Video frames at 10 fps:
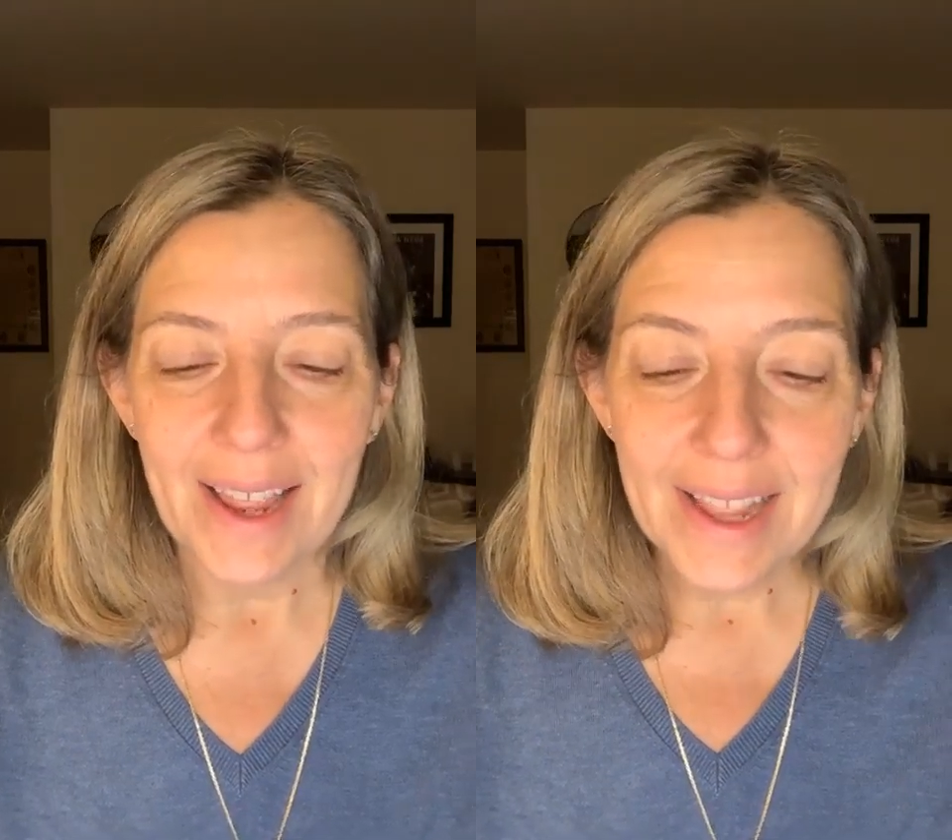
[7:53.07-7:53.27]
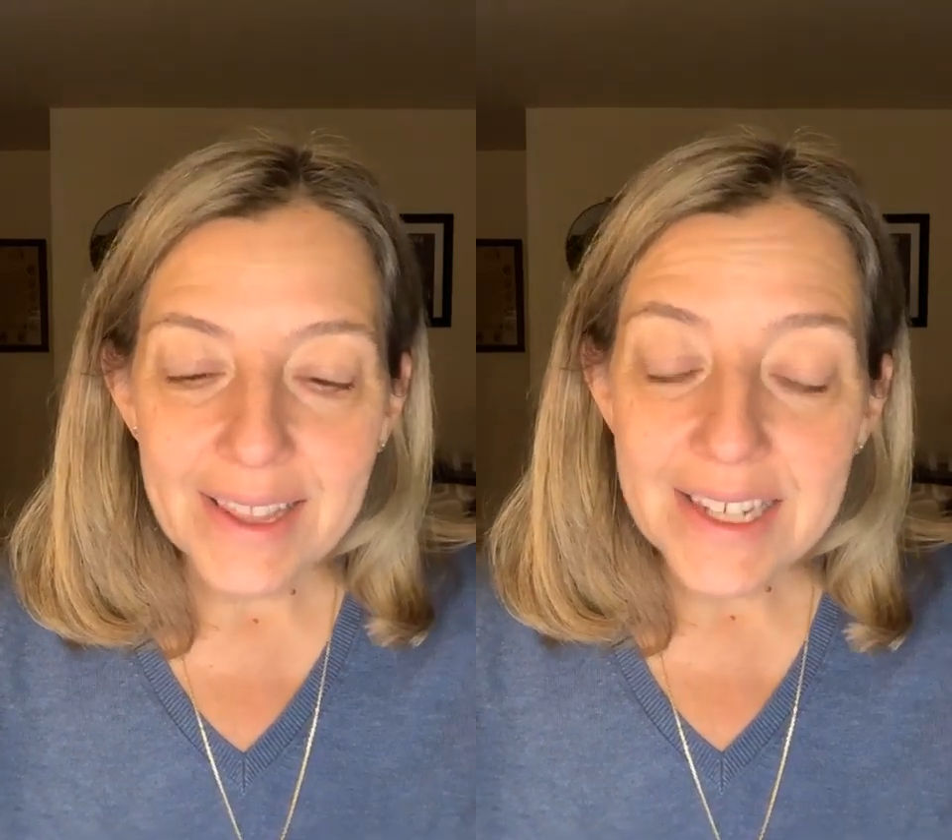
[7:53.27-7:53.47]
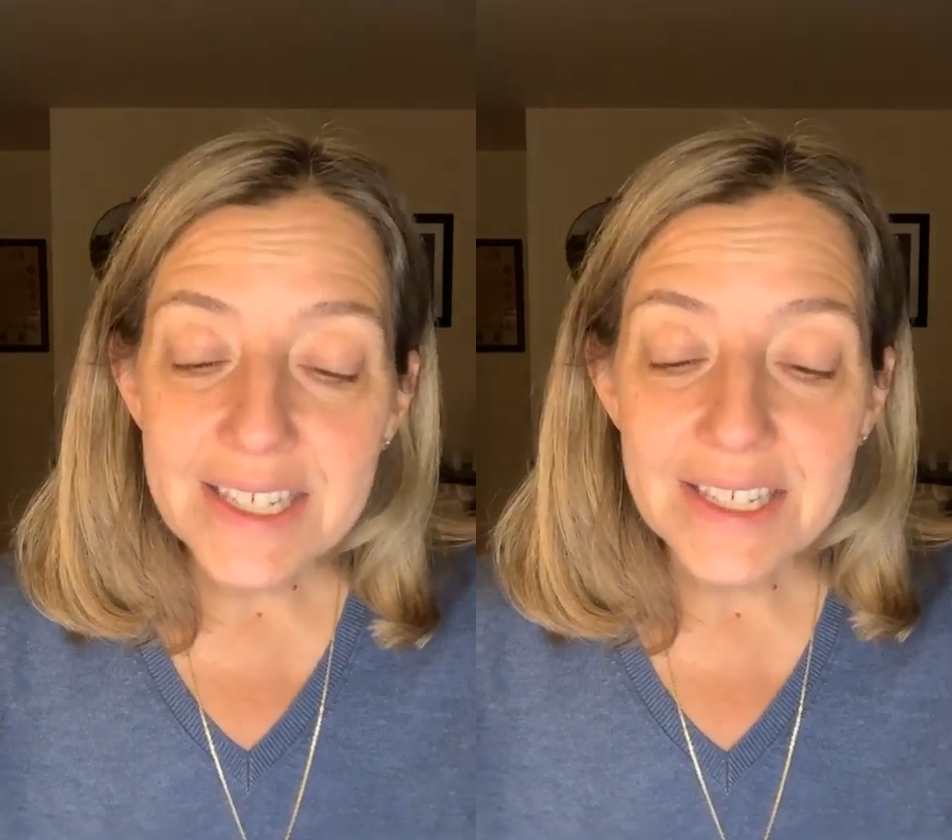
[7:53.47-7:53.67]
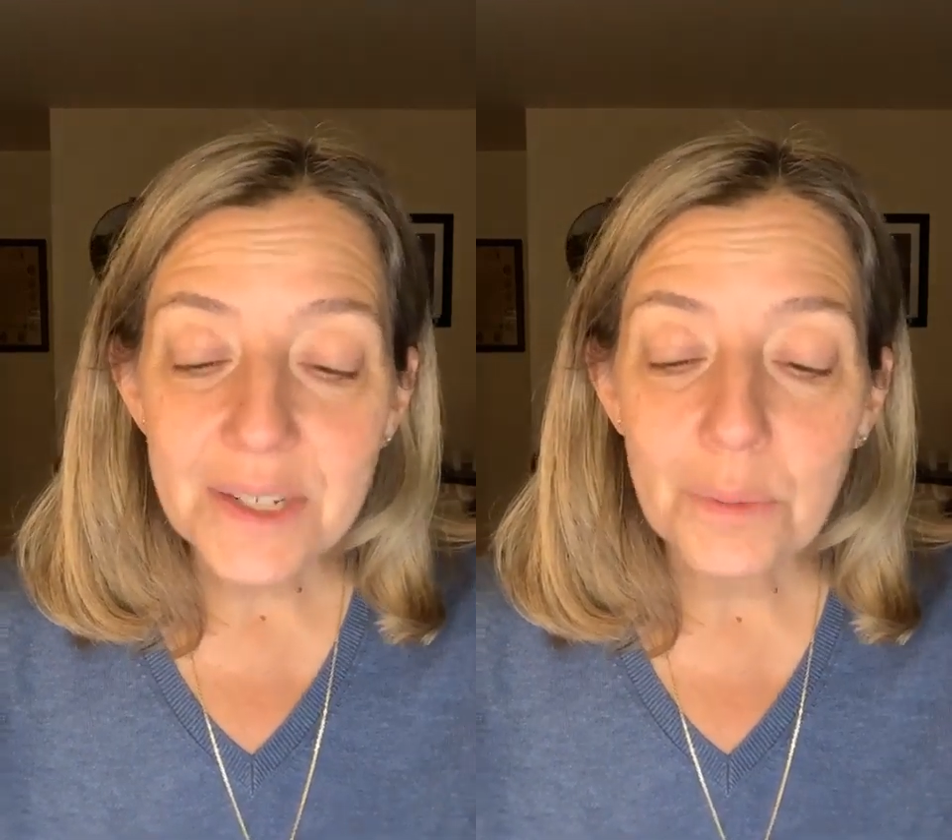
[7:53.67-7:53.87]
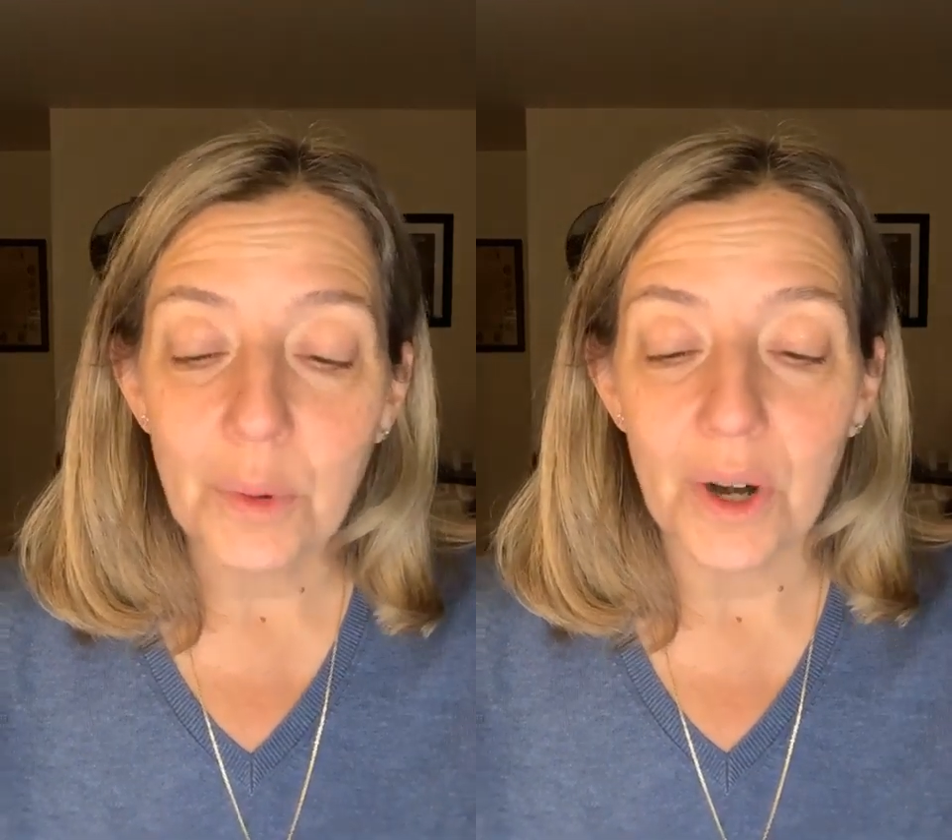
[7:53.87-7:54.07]
And this is
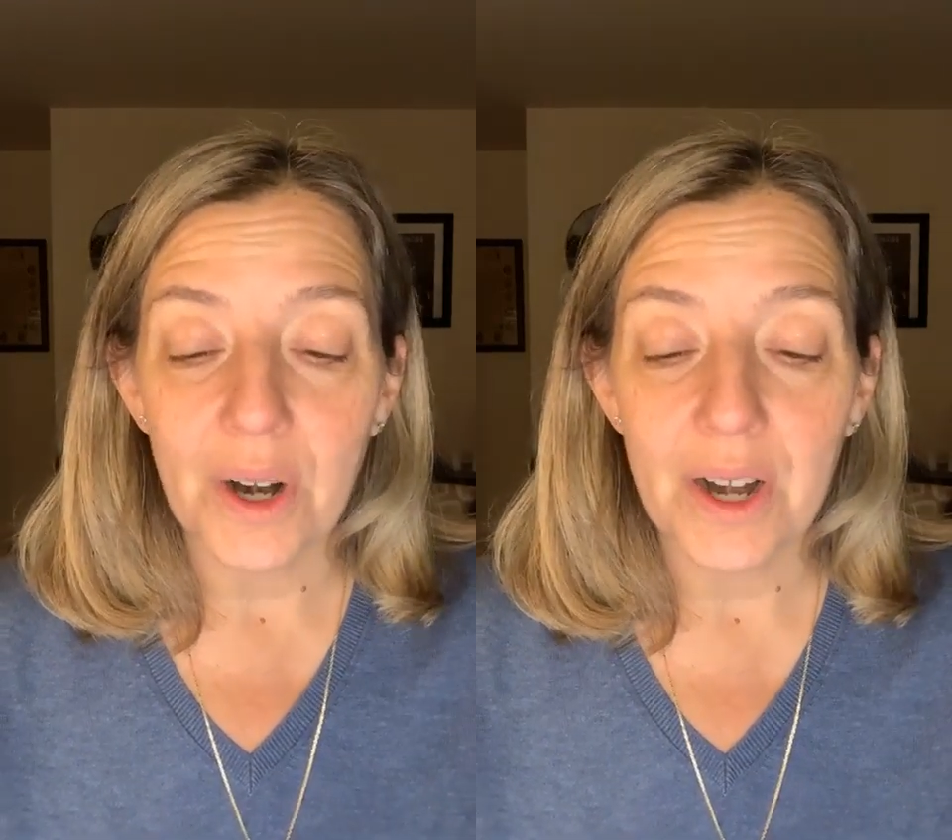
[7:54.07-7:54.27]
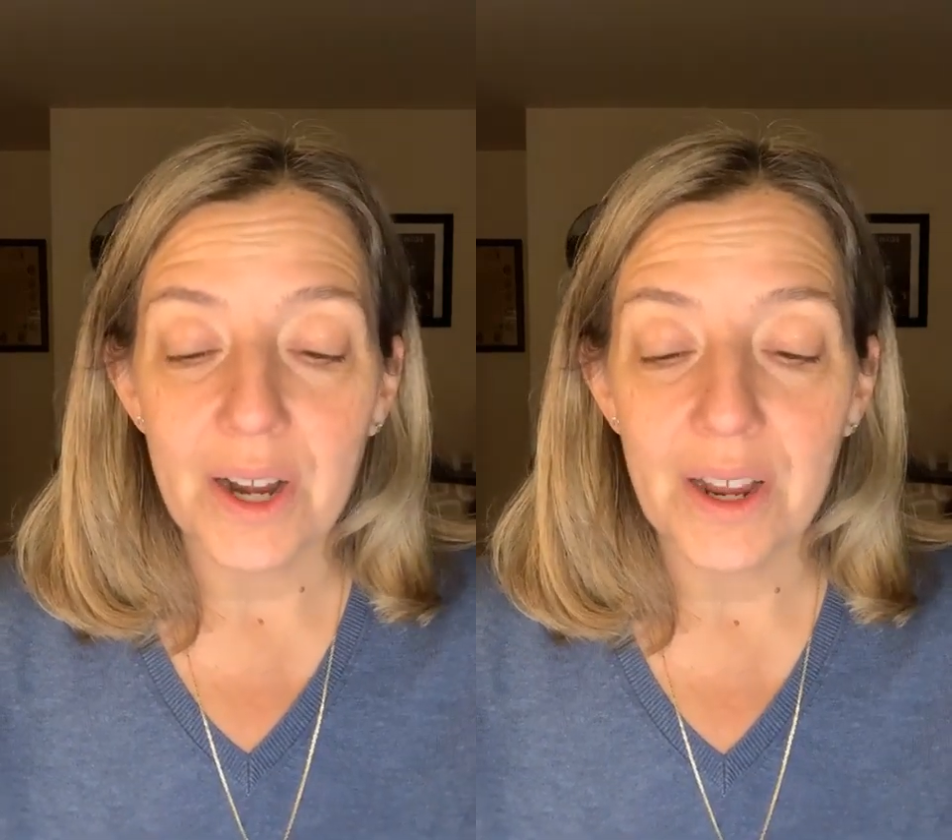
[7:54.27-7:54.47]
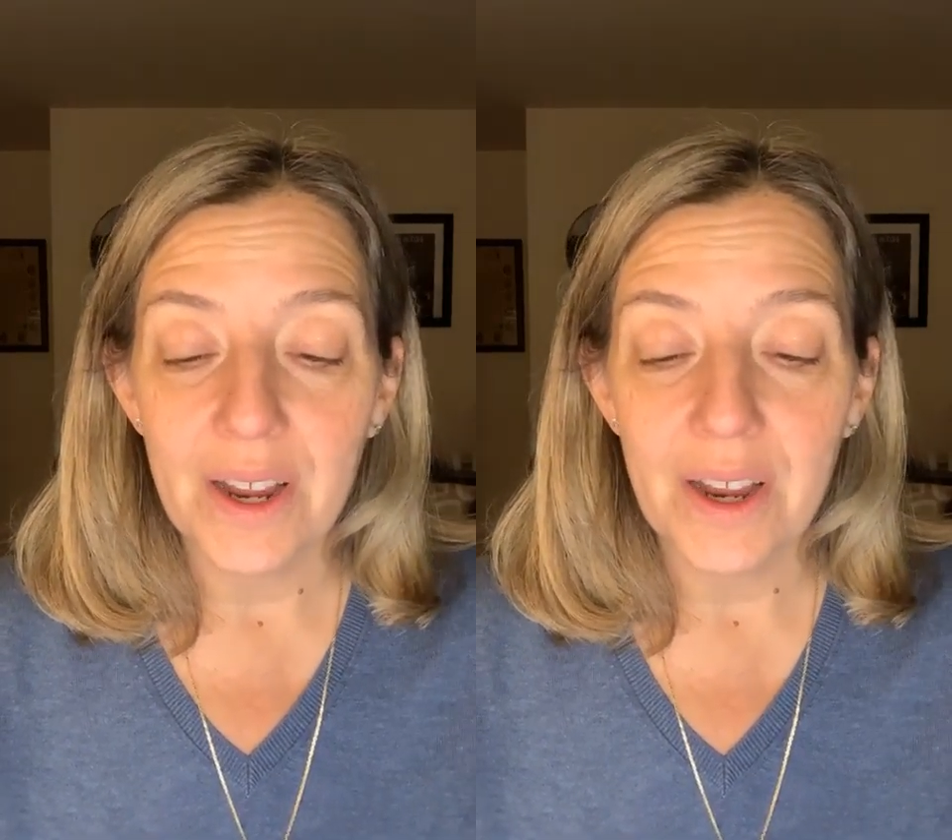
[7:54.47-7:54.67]
the work